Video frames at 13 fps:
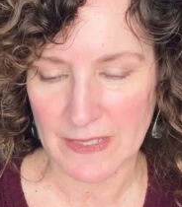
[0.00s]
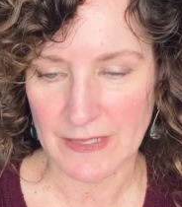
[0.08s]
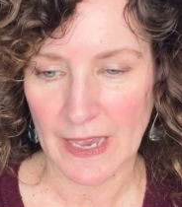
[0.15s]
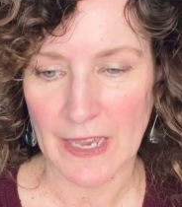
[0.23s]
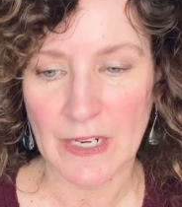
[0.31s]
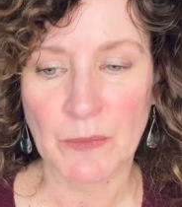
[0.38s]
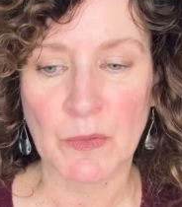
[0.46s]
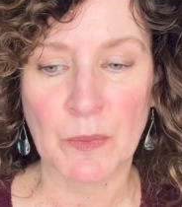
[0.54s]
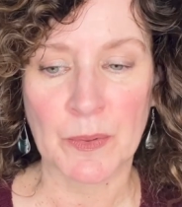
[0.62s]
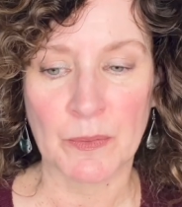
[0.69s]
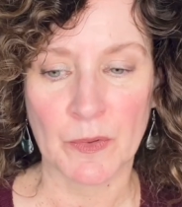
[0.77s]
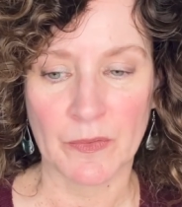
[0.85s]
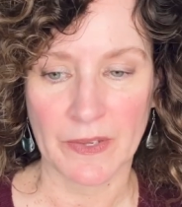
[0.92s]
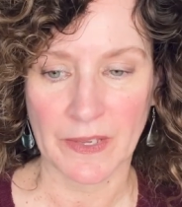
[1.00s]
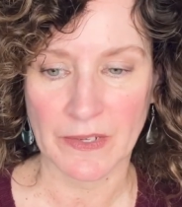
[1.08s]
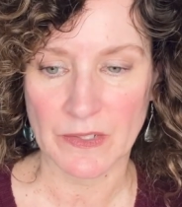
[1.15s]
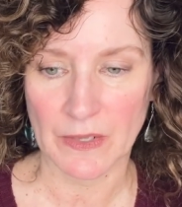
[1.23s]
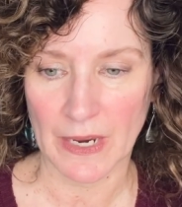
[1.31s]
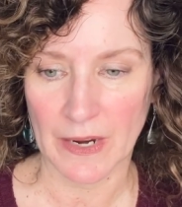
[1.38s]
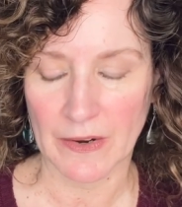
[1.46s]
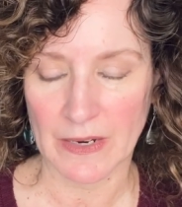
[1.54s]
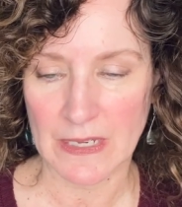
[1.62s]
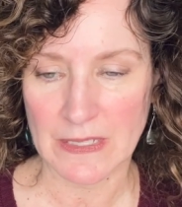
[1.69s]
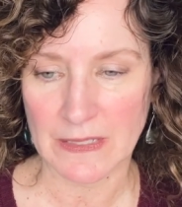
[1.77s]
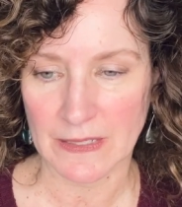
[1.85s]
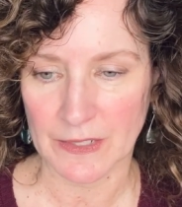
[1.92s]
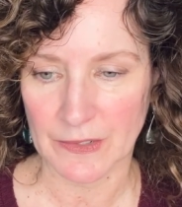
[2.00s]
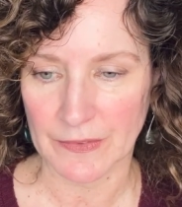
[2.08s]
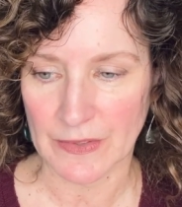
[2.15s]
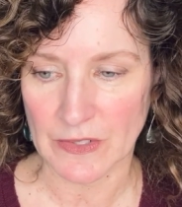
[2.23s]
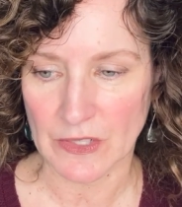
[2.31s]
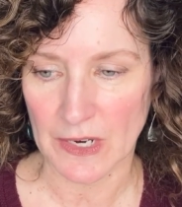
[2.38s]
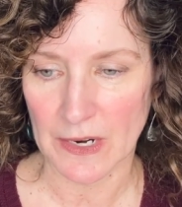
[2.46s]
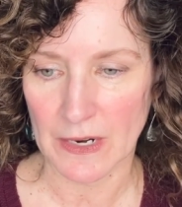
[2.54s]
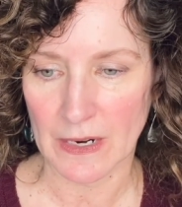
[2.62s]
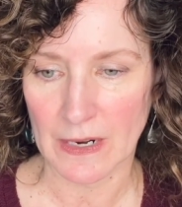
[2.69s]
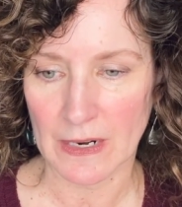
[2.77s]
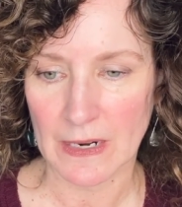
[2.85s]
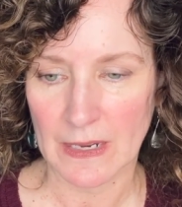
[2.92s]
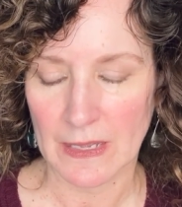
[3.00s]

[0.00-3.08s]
Saturn will be moving into Aries later this year.